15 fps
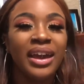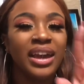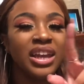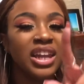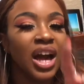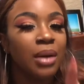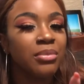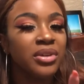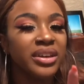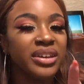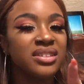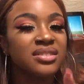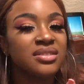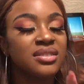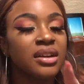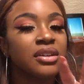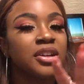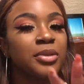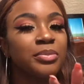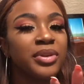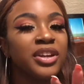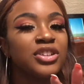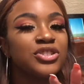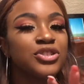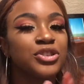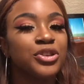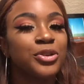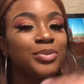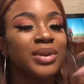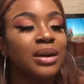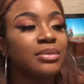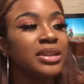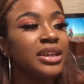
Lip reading: And I'm gonna insert a picture probably